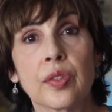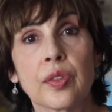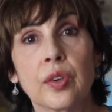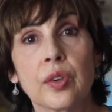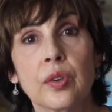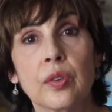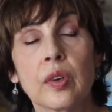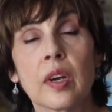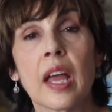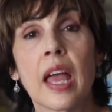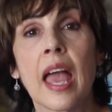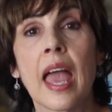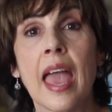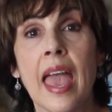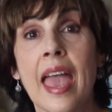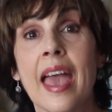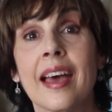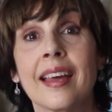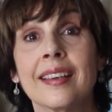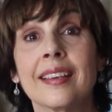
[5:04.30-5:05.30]
through
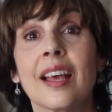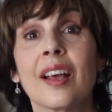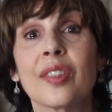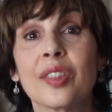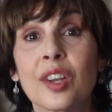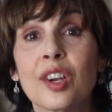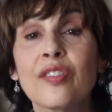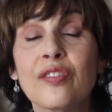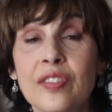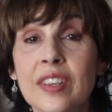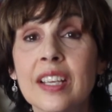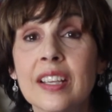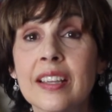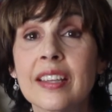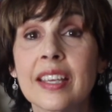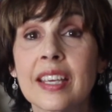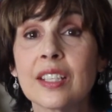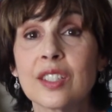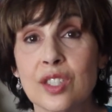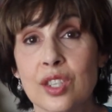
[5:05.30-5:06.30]
and they're
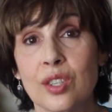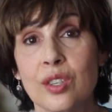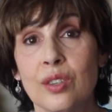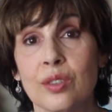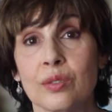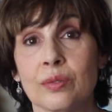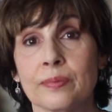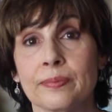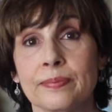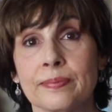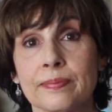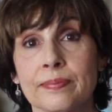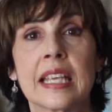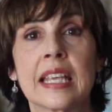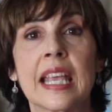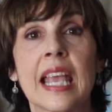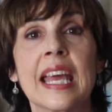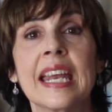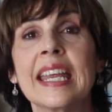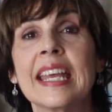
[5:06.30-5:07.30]
feeling it too.
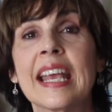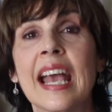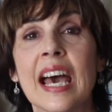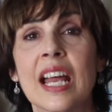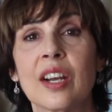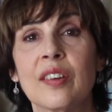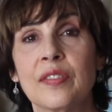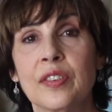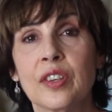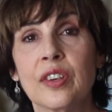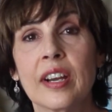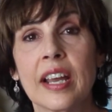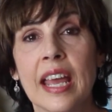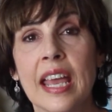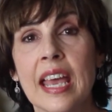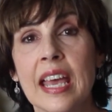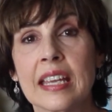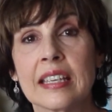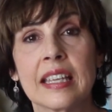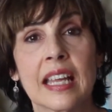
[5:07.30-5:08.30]
Getting out of your
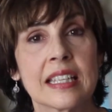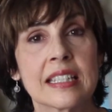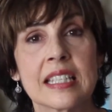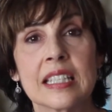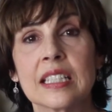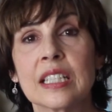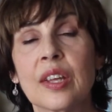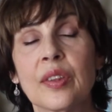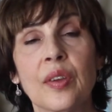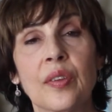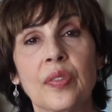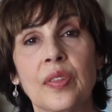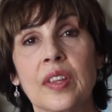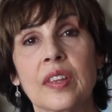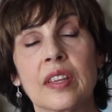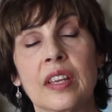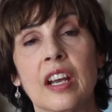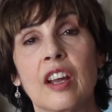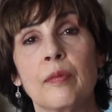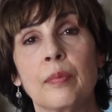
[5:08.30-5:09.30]
head. That's another thing
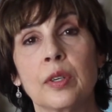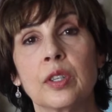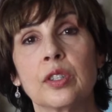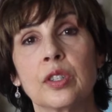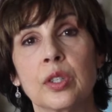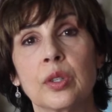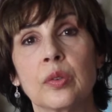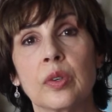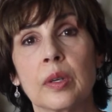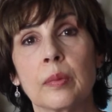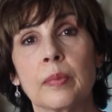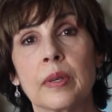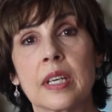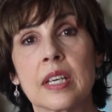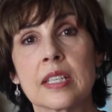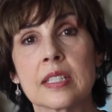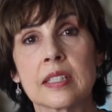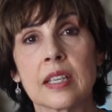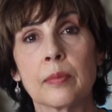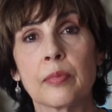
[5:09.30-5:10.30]
that I've been doing
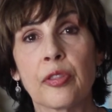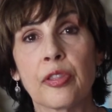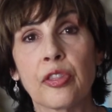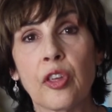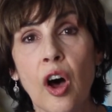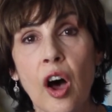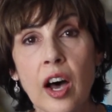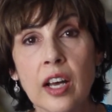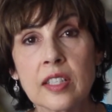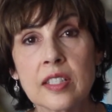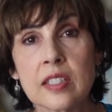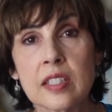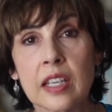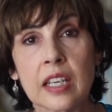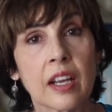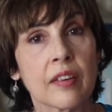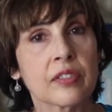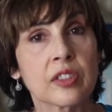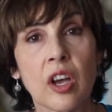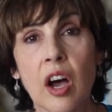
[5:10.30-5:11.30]
because the thoughts,
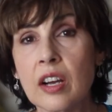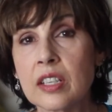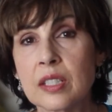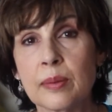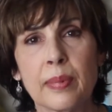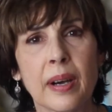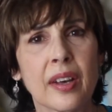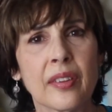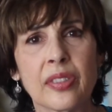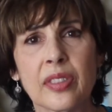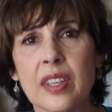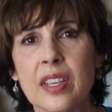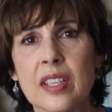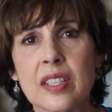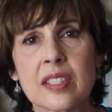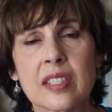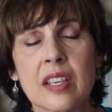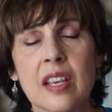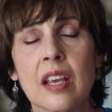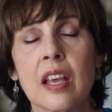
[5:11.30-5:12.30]
and I've talked about
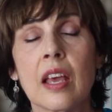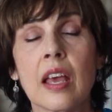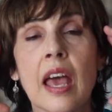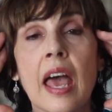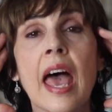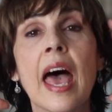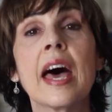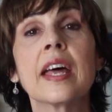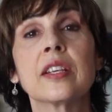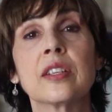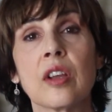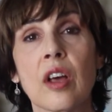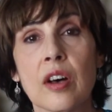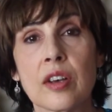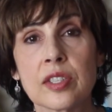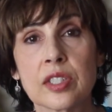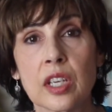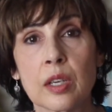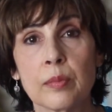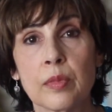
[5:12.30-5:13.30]
this ad
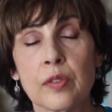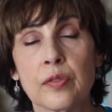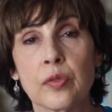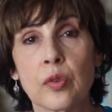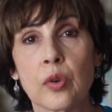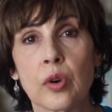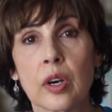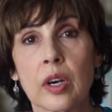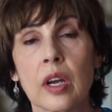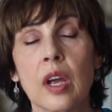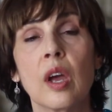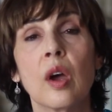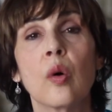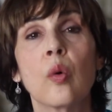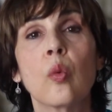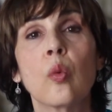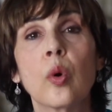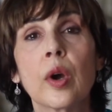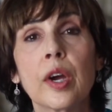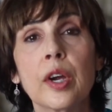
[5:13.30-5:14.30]
nauseum before.
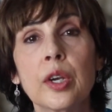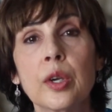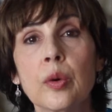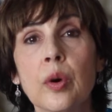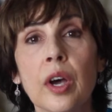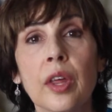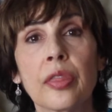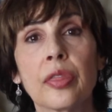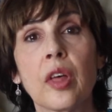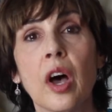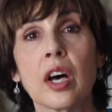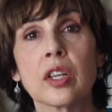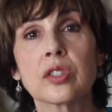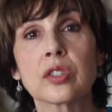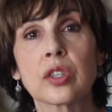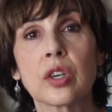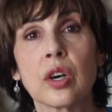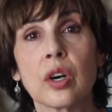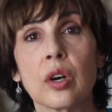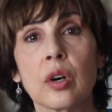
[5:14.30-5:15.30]
Where do our thoughts
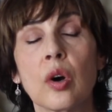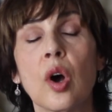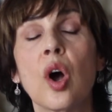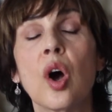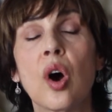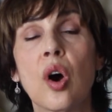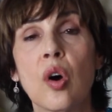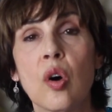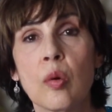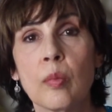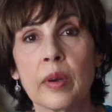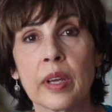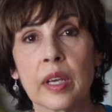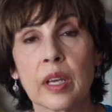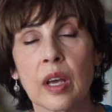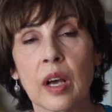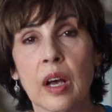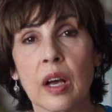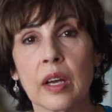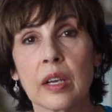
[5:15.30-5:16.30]
go? Oh my
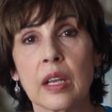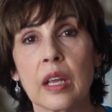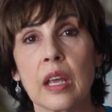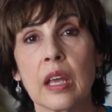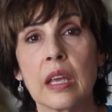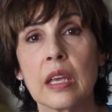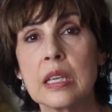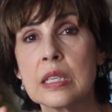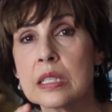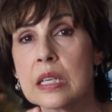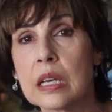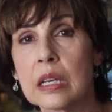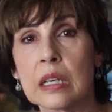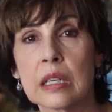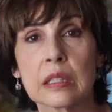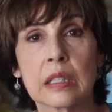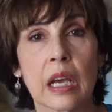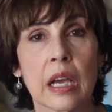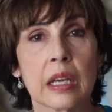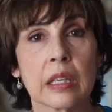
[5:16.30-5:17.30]
God, he's going to
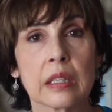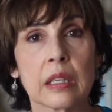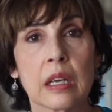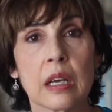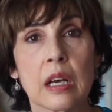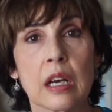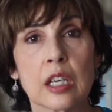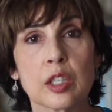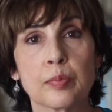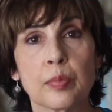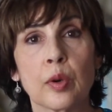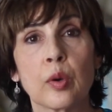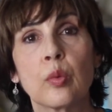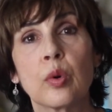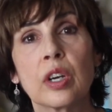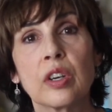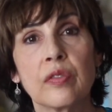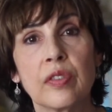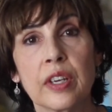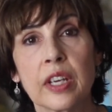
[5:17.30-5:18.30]
die in the hospital.
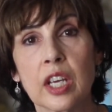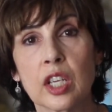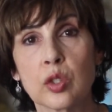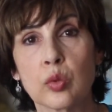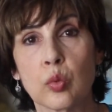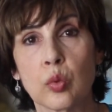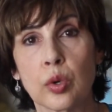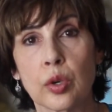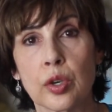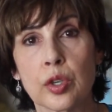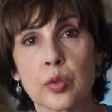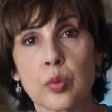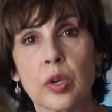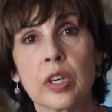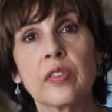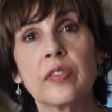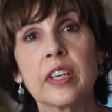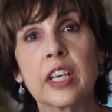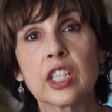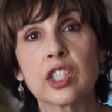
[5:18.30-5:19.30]
What if it gets worse? What
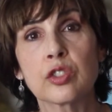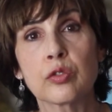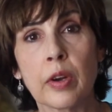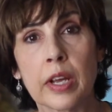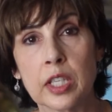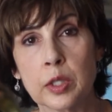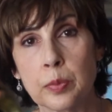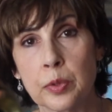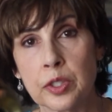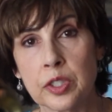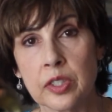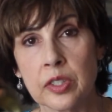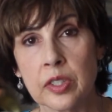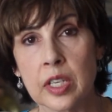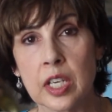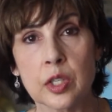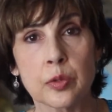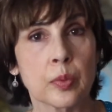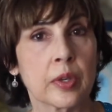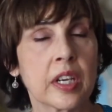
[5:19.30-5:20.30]
if he gets transferred to
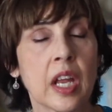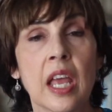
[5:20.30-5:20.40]
this?